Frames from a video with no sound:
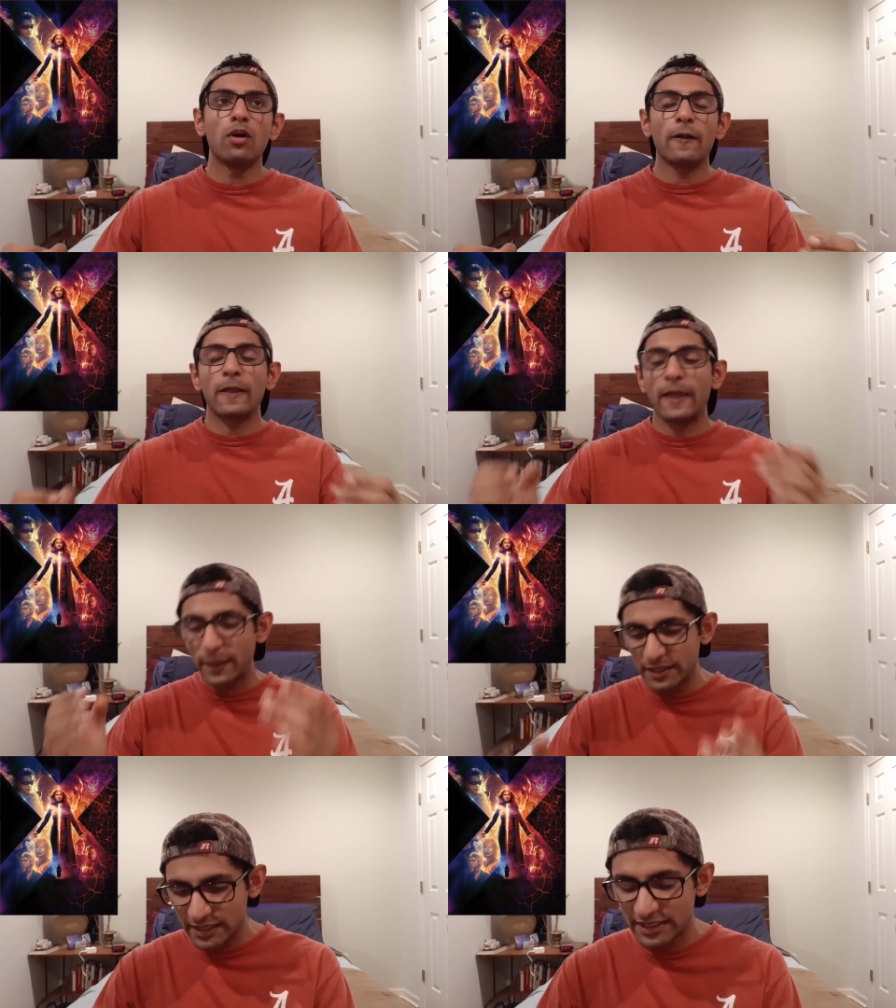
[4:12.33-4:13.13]
Okay,
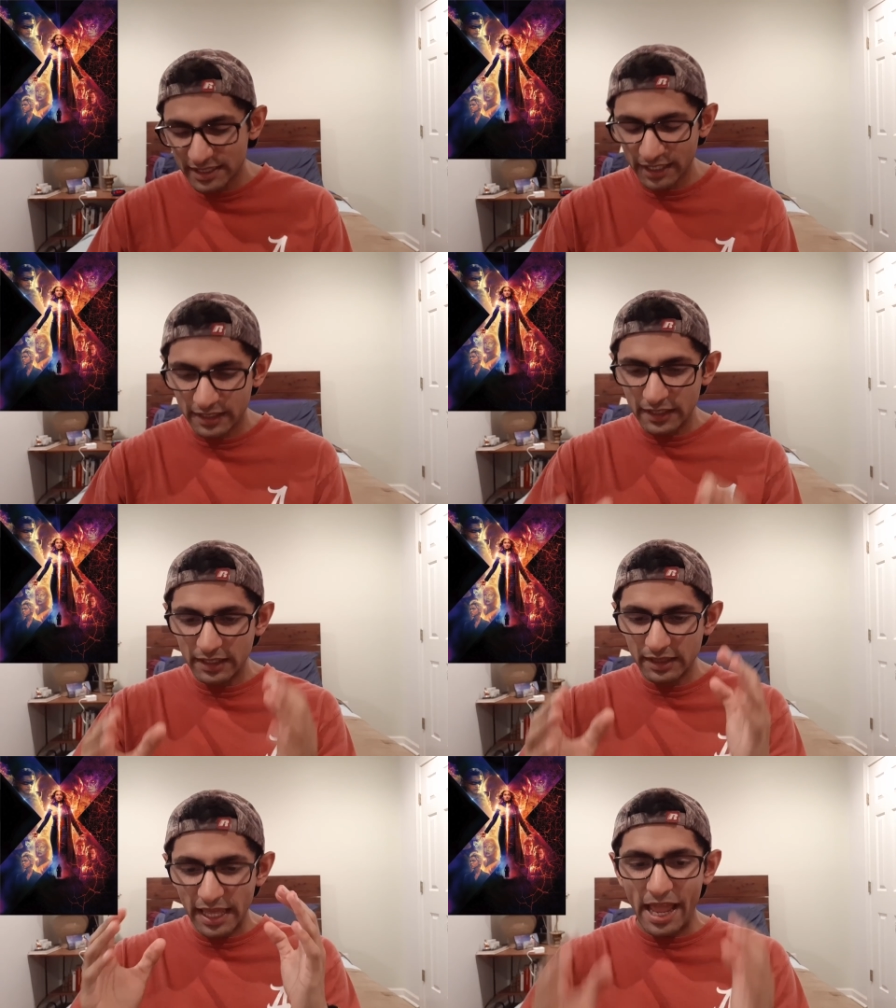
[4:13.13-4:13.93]
this isn't
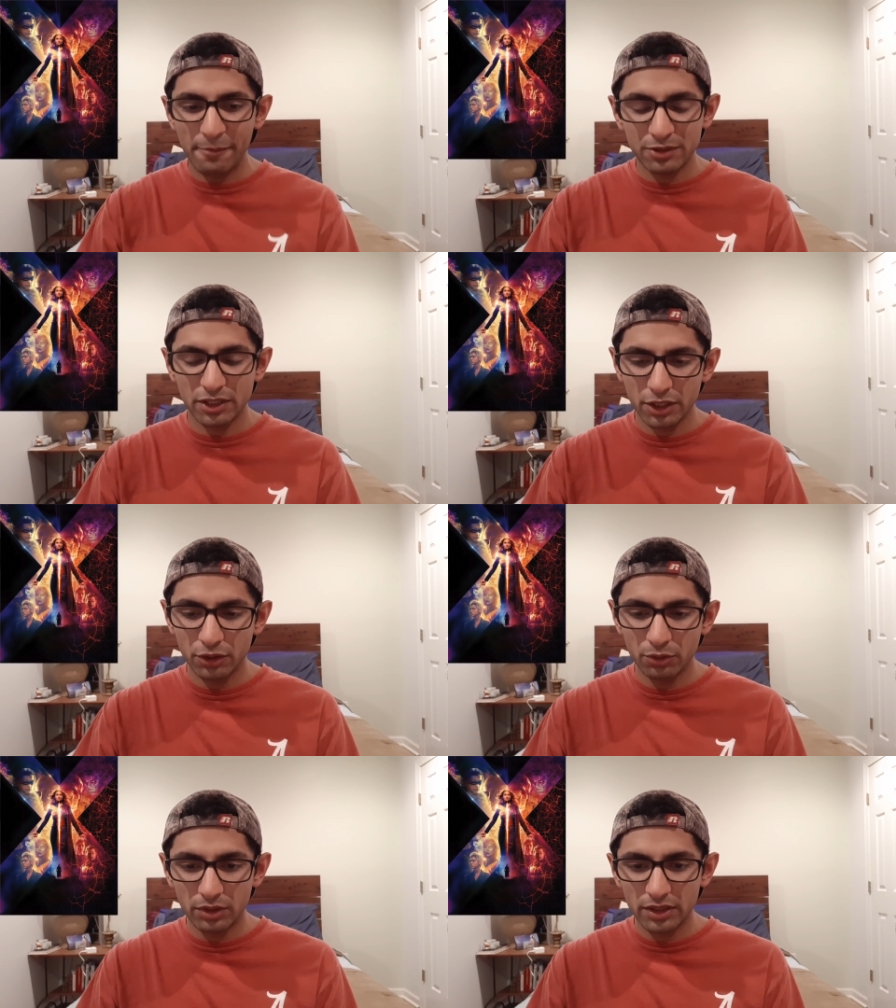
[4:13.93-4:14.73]
the
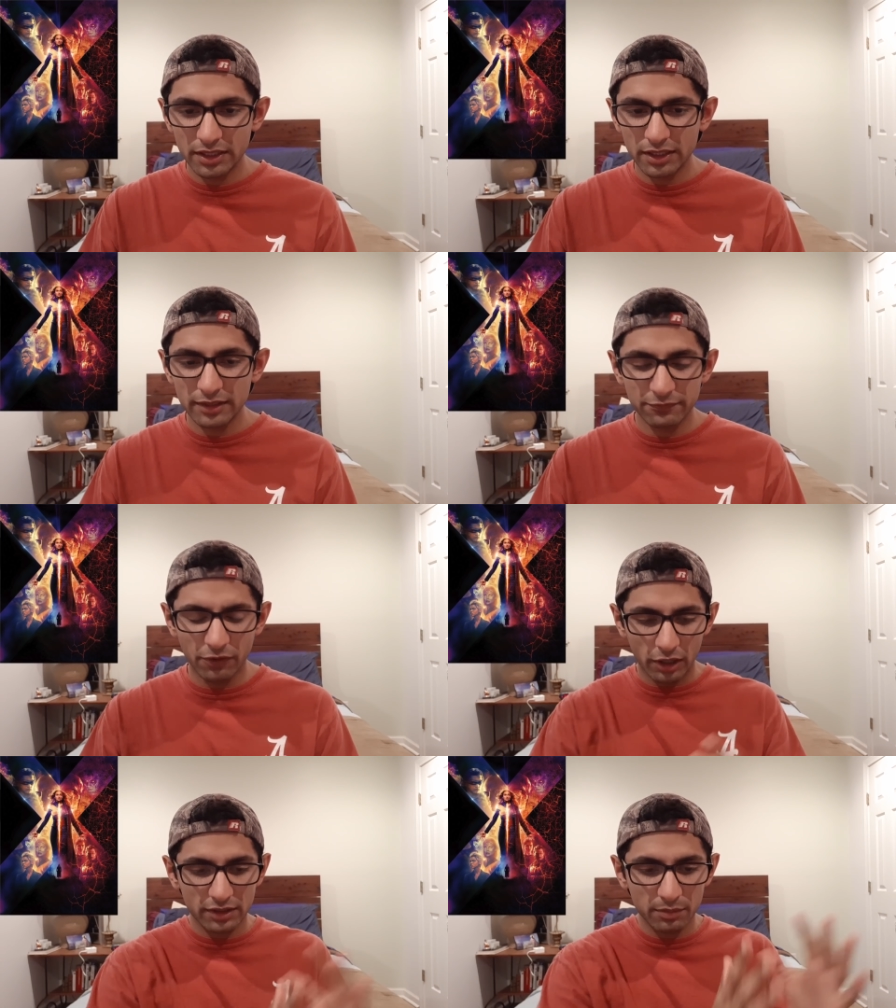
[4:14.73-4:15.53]
MCU. This is
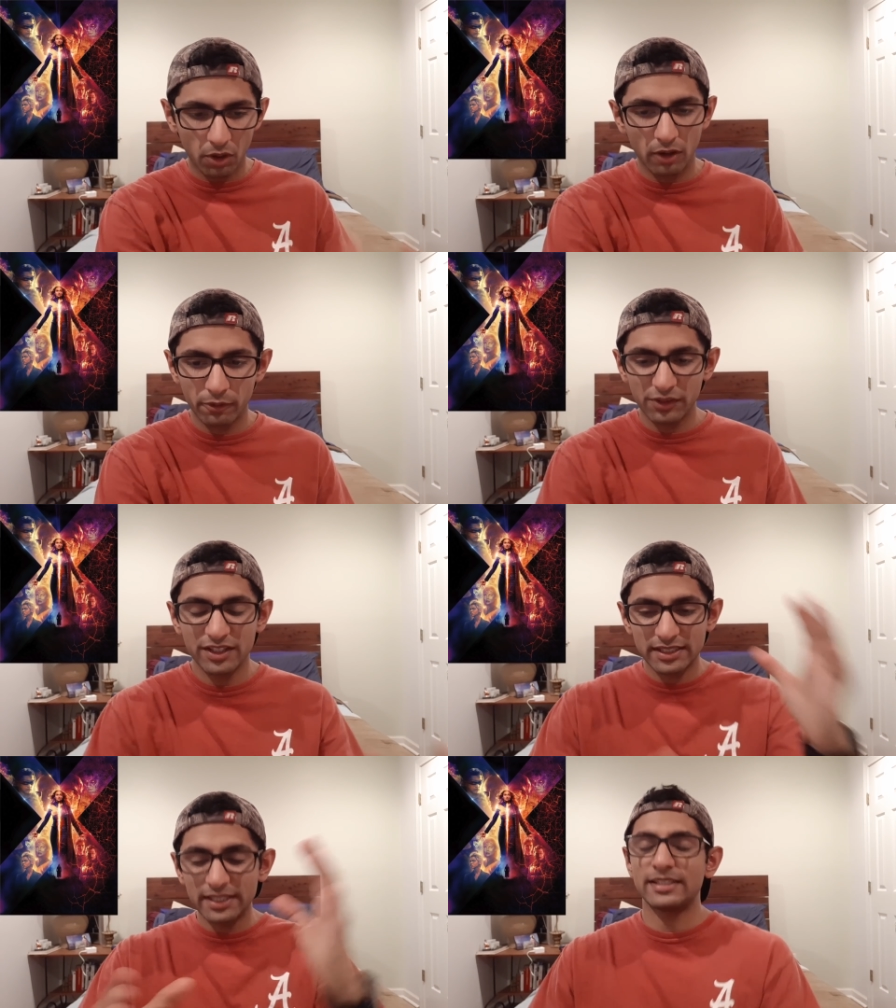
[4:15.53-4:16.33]
Fox Marvel.
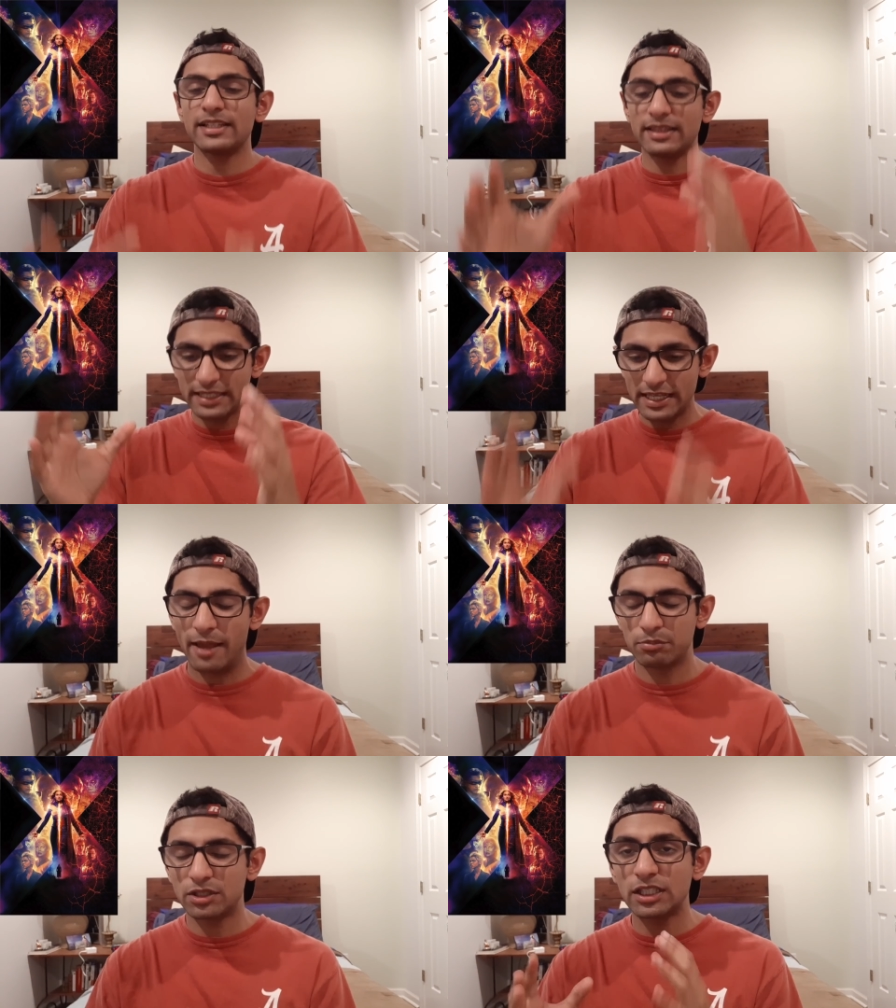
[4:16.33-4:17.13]
This isn't the
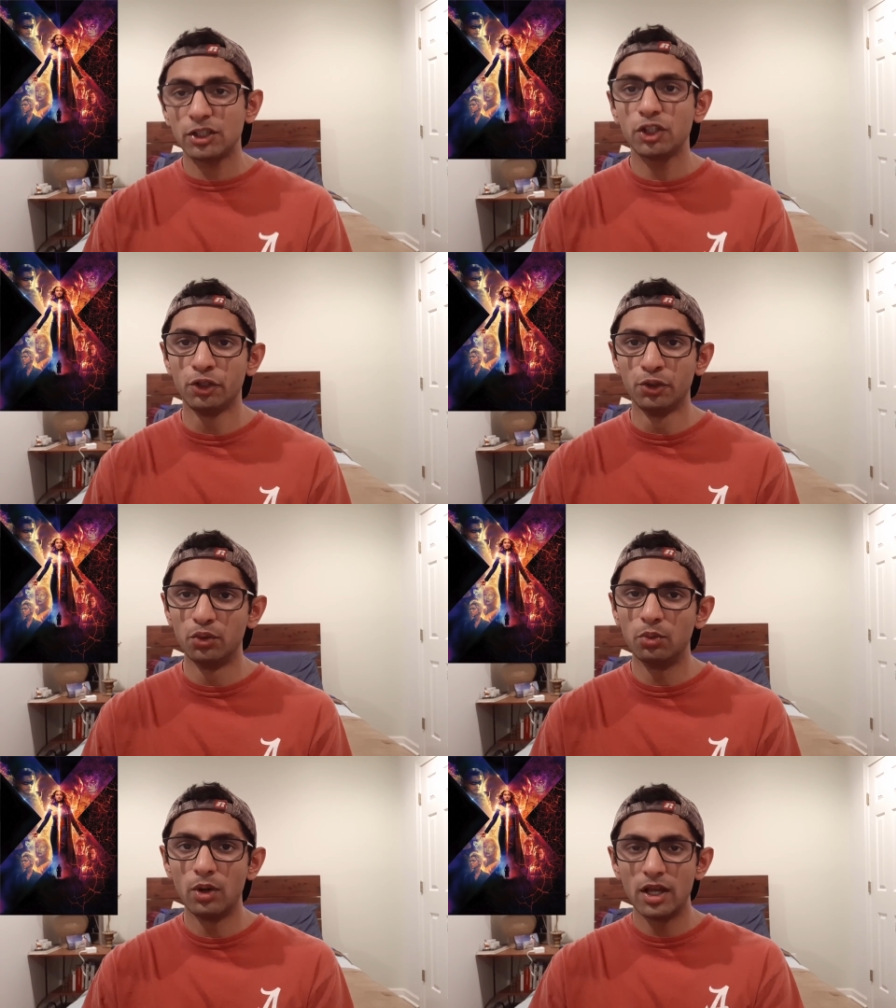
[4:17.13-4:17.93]
MCU.